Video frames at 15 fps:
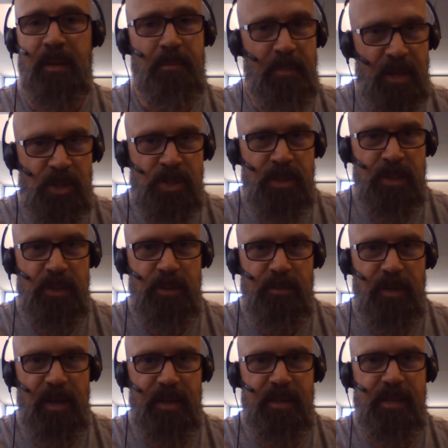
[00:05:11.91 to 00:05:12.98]
mention that you've
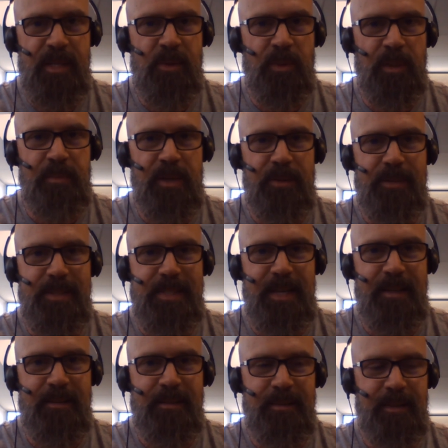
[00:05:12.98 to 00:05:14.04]
got an equal amount of
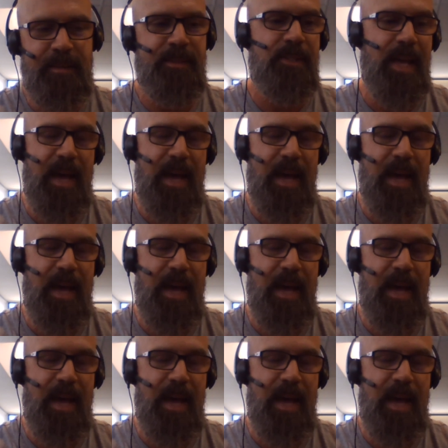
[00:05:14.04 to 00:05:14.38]
debt that's